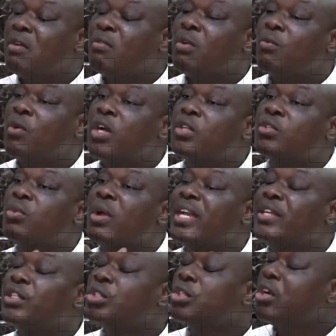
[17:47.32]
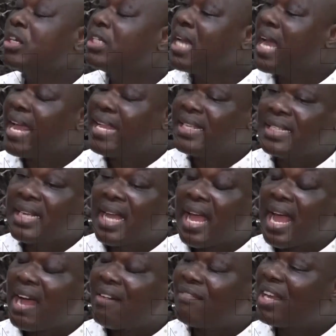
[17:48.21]
we want to ensure there is
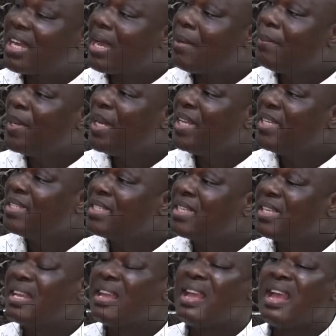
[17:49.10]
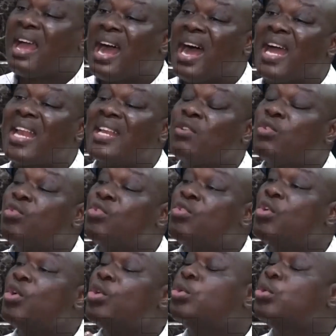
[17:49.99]
availability, and you
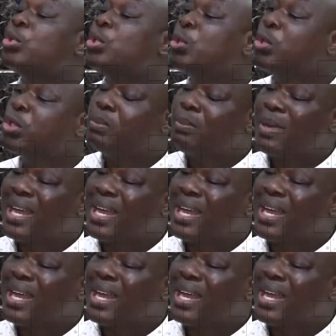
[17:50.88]
go to those